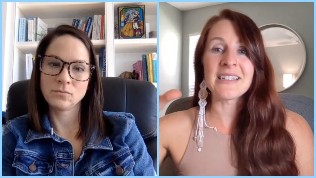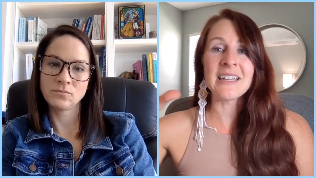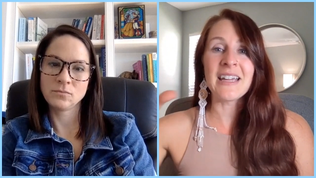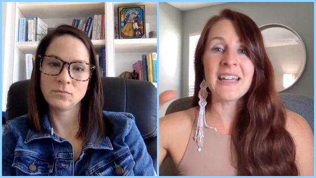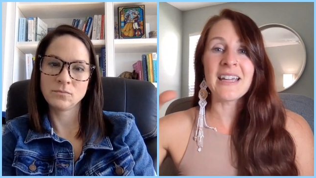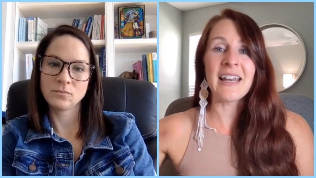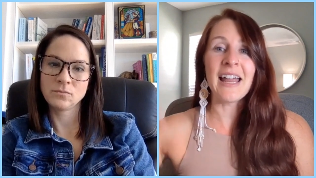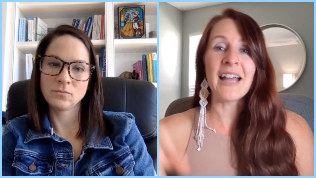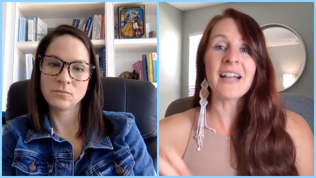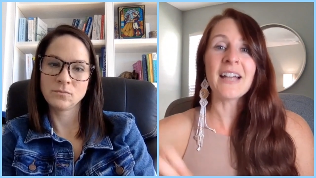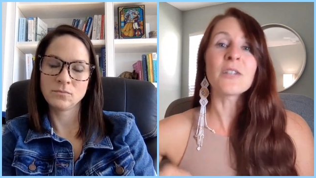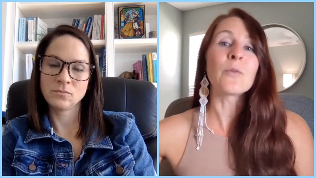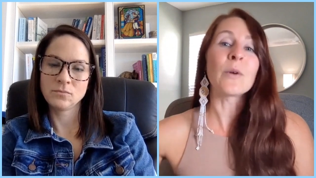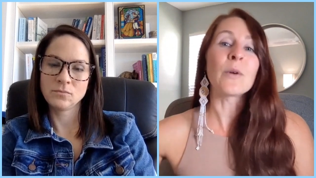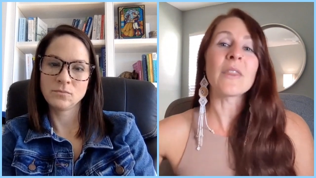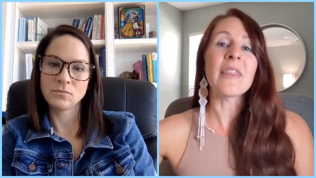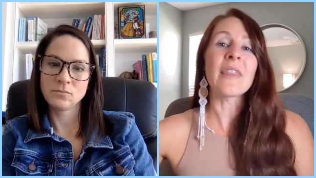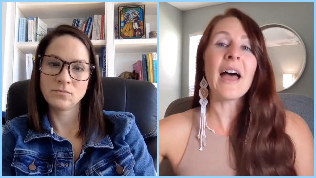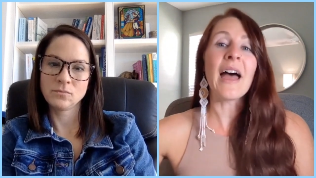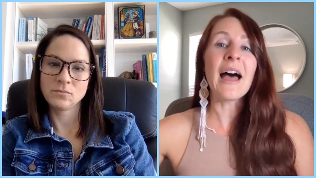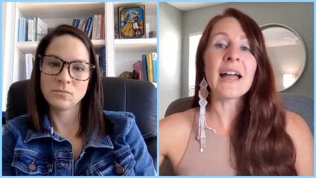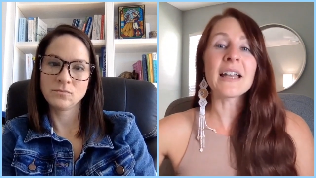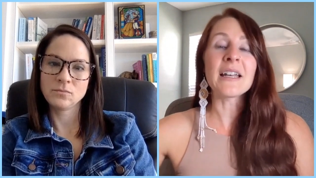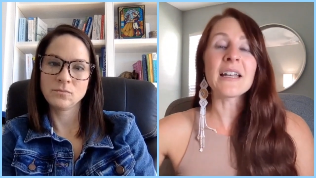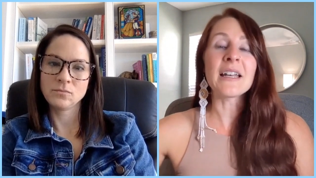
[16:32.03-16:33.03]
Speaker 1: connect with
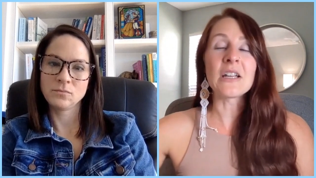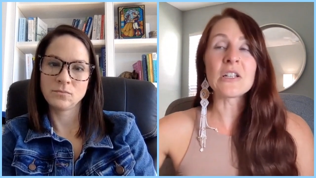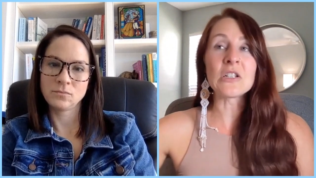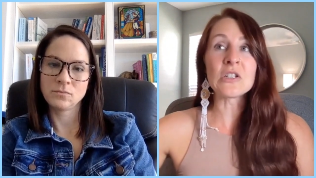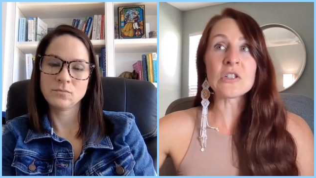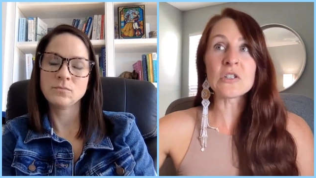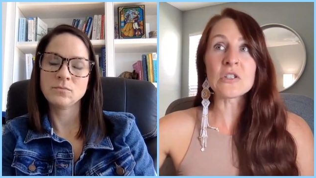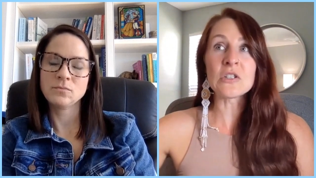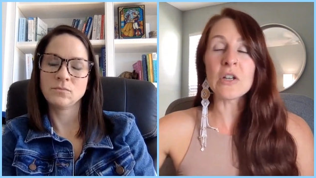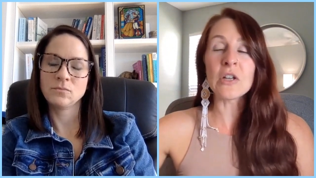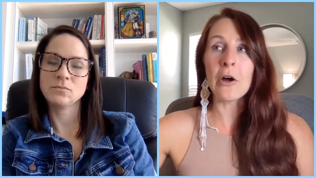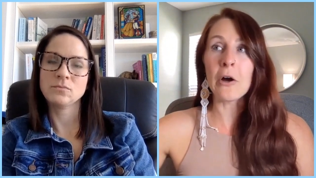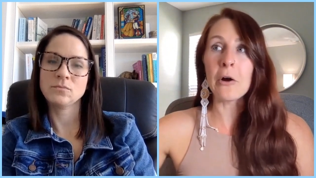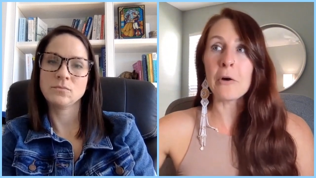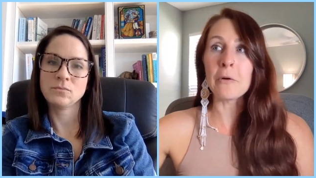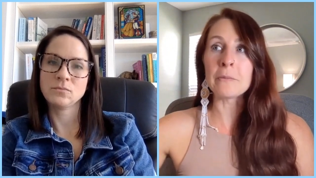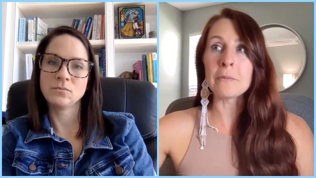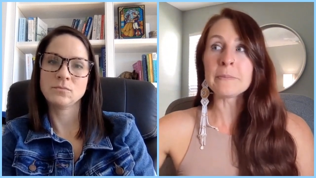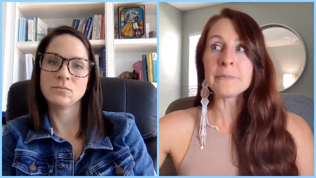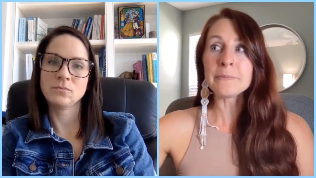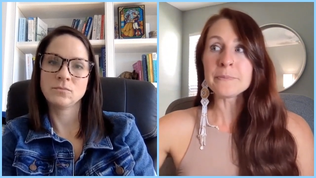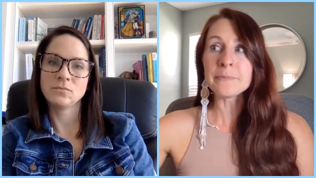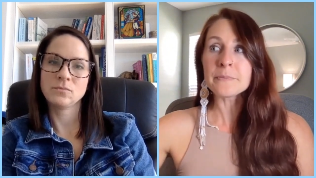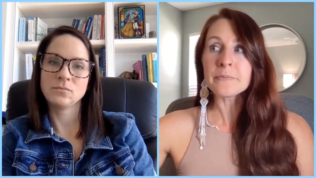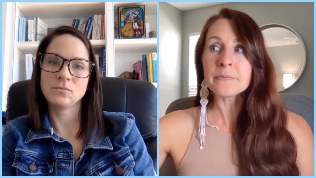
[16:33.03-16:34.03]
that. And
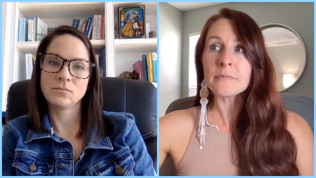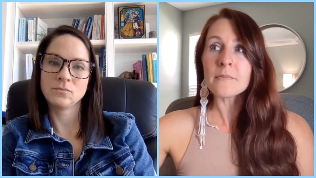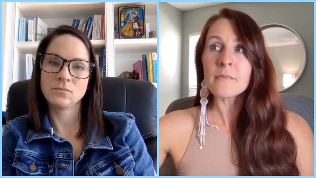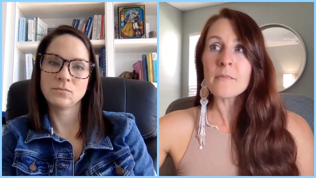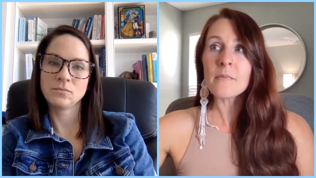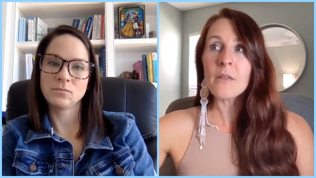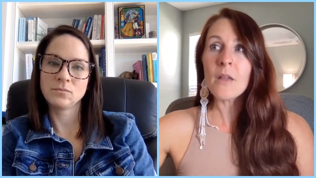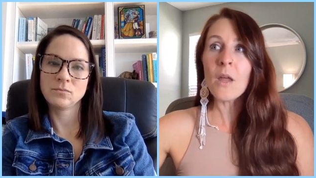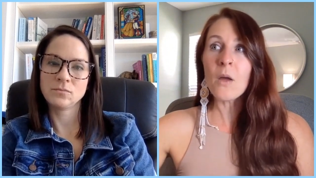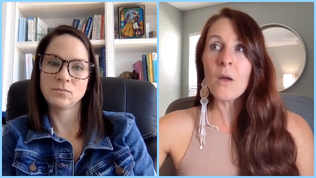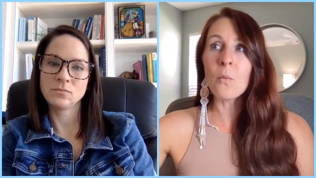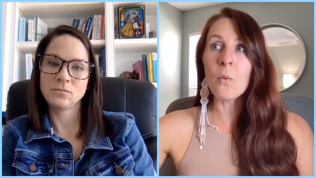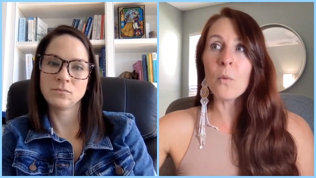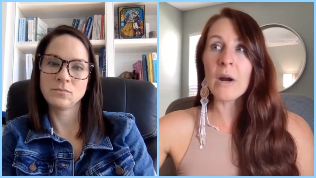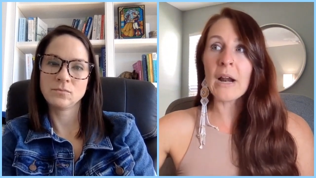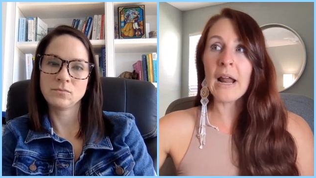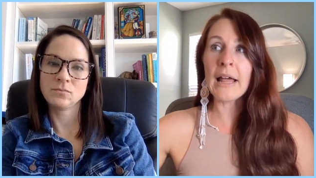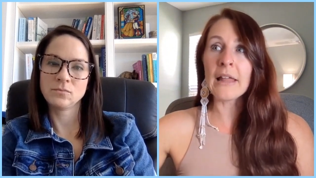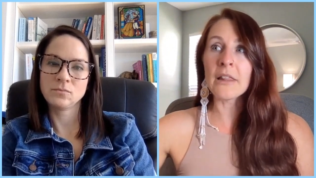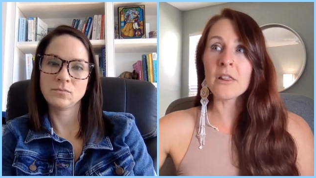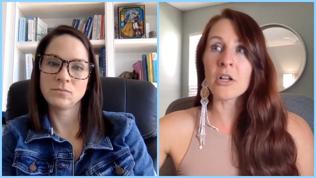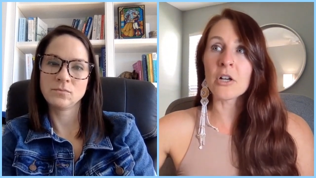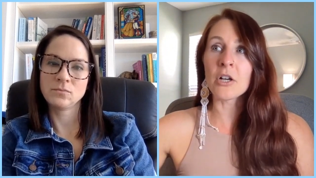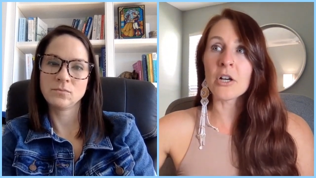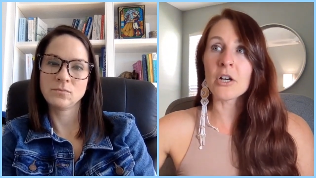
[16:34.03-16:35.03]
so what
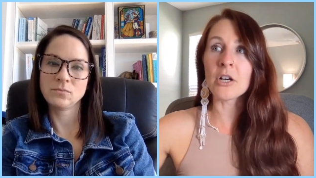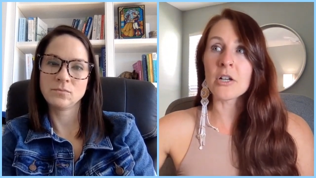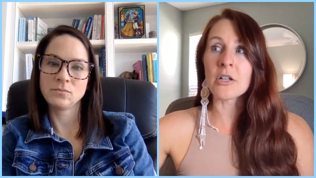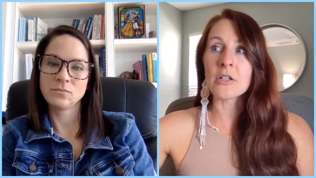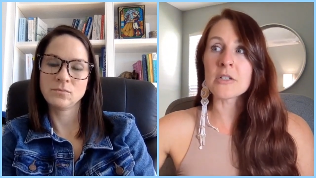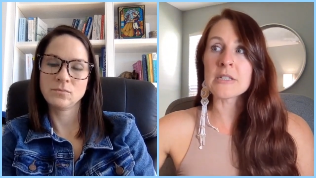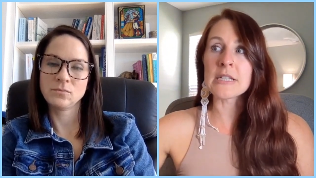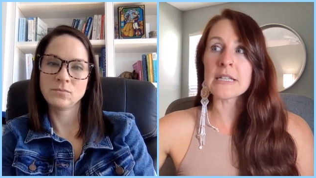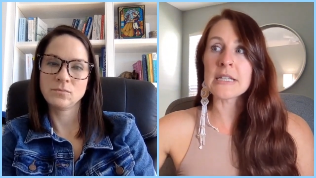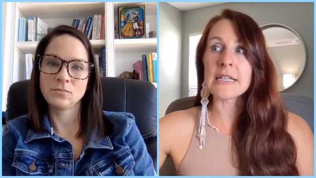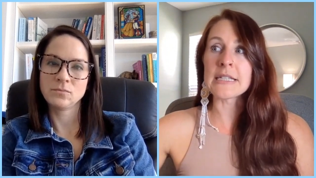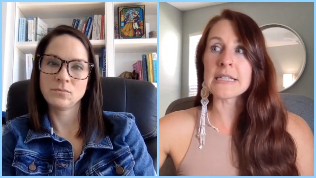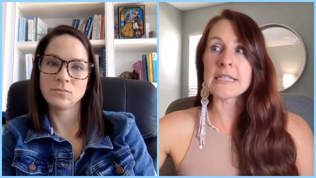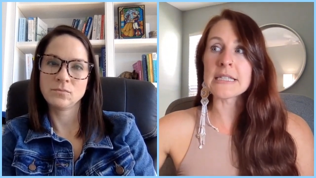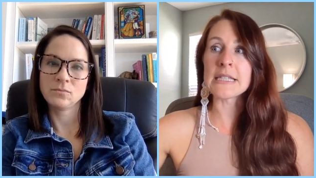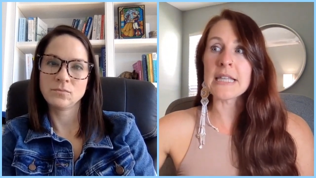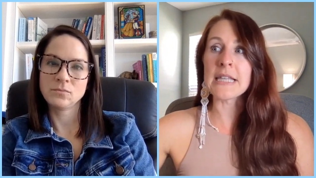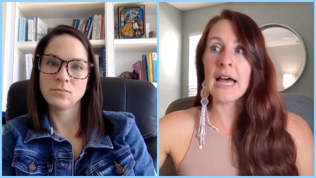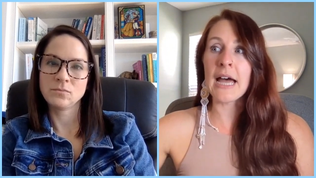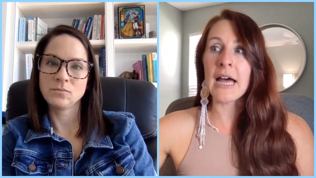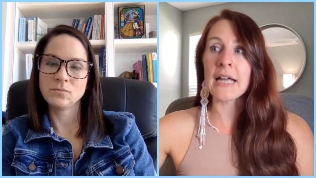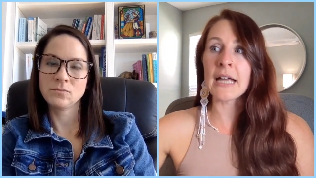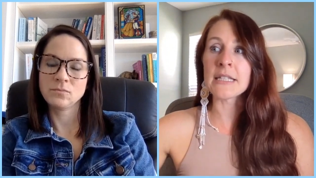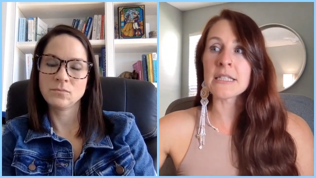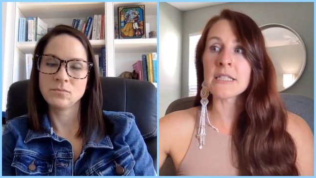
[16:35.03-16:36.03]
I learned is
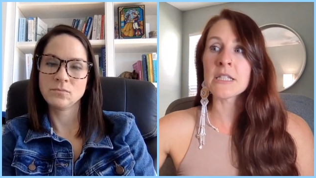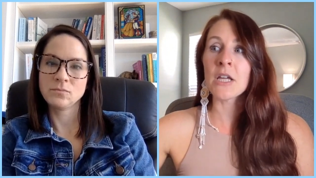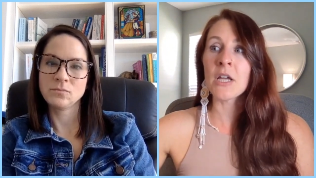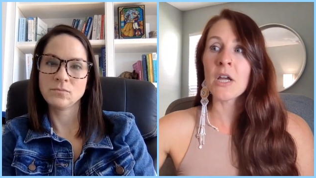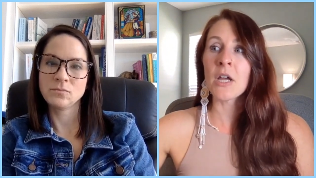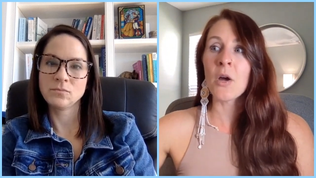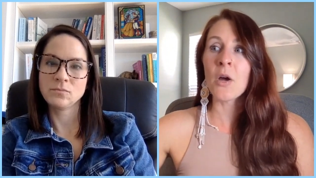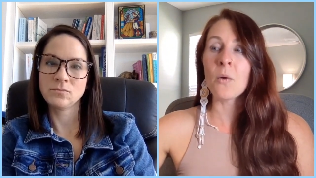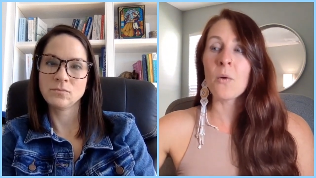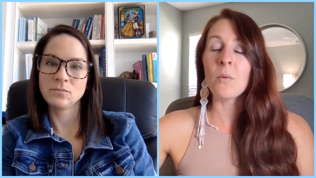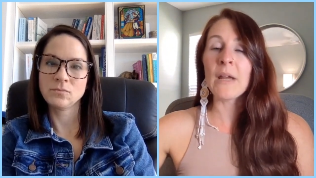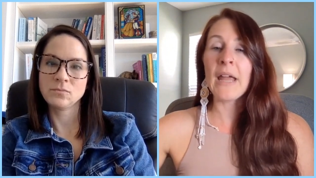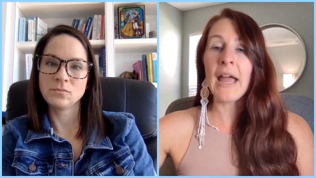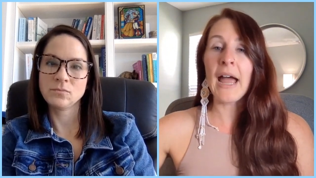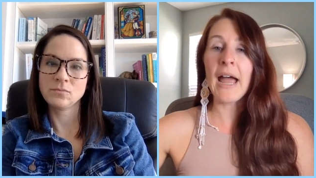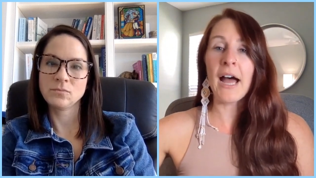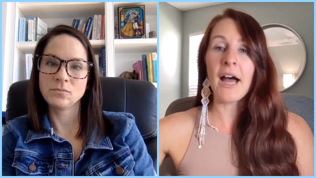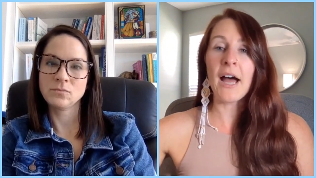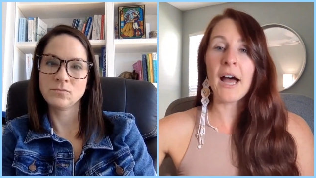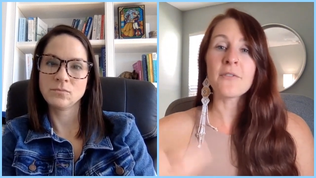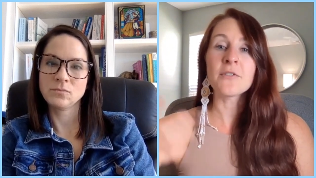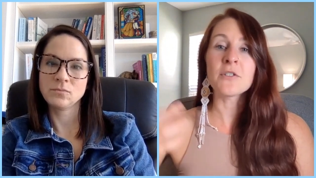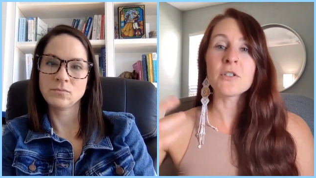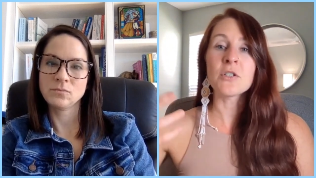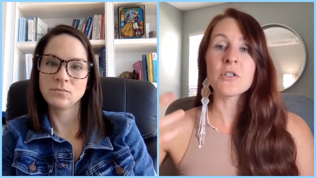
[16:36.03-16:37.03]
that we
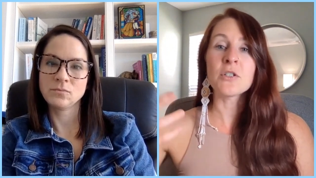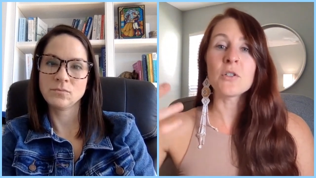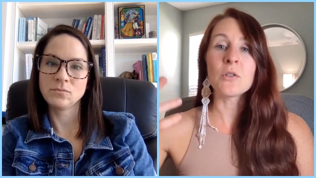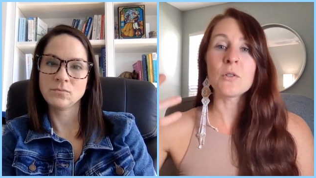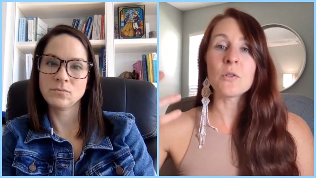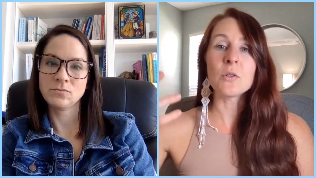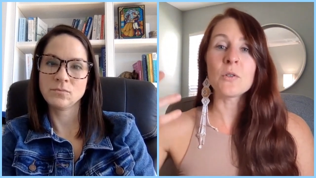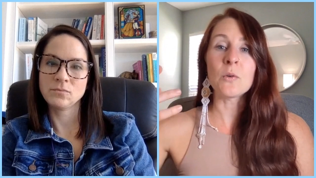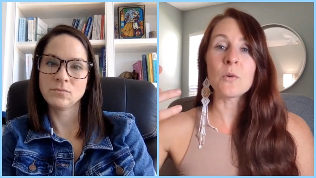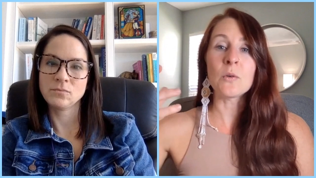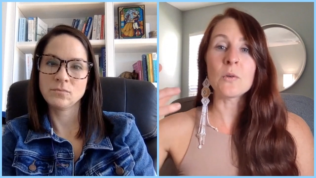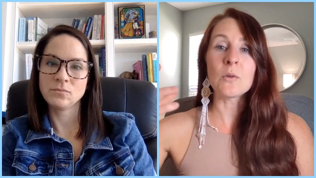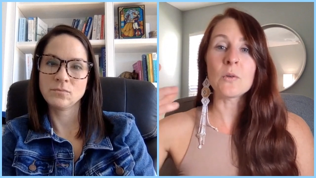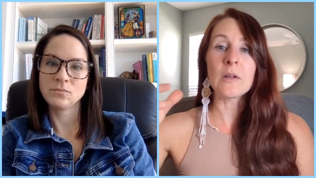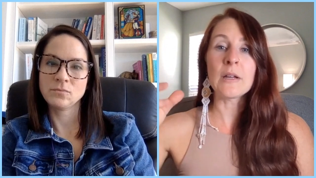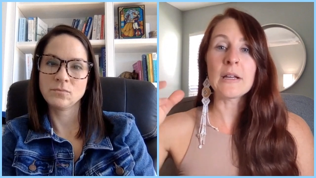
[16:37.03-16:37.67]
have to,